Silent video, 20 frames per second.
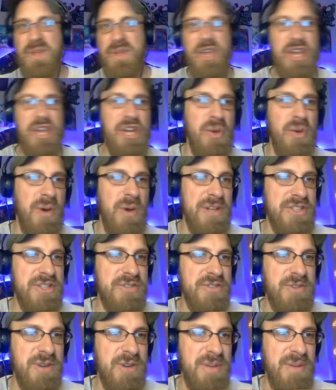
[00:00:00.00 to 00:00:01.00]
You know what?
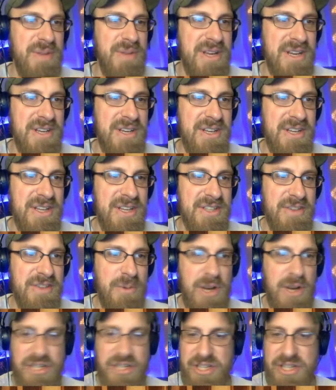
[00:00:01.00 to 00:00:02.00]
Screw it, because if you're
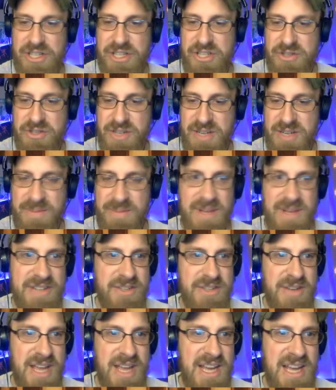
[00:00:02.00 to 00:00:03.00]
watching the stream, it's
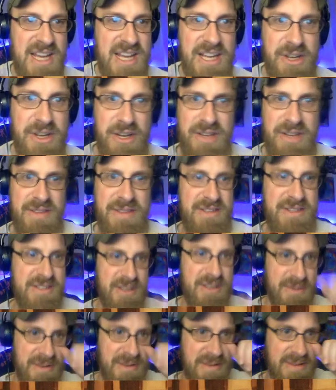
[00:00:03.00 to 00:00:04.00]
okay. This is
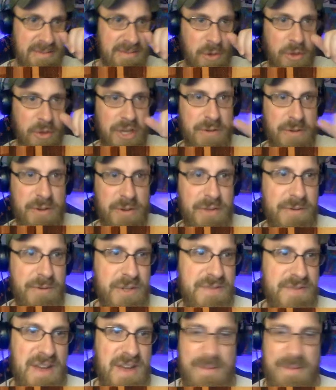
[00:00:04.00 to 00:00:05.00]
only going to ruin the
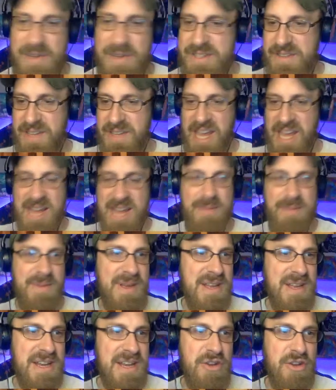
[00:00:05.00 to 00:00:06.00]
first 5 minutes of the game.
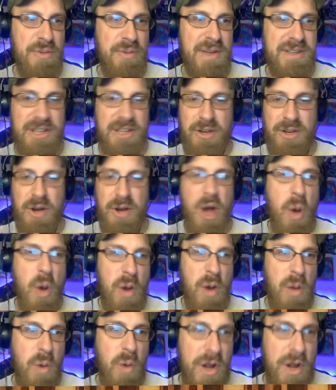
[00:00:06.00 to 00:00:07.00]
No big deal.
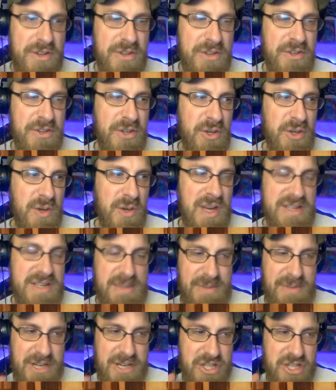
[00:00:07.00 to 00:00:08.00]
What I want to do is
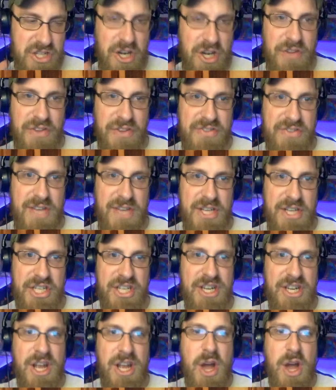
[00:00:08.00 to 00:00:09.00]
I'm going to start the
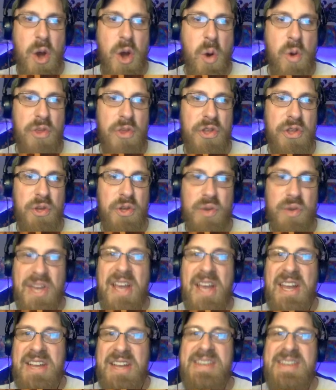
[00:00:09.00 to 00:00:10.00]
session with you
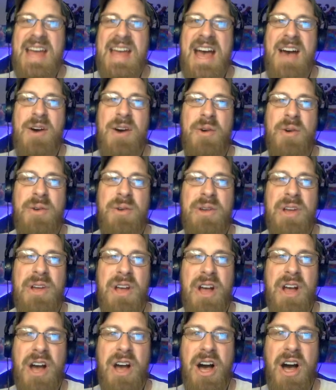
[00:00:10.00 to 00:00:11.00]
kicking down
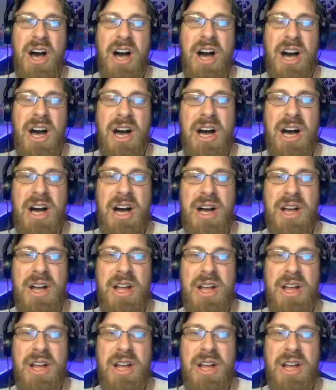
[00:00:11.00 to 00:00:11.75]
the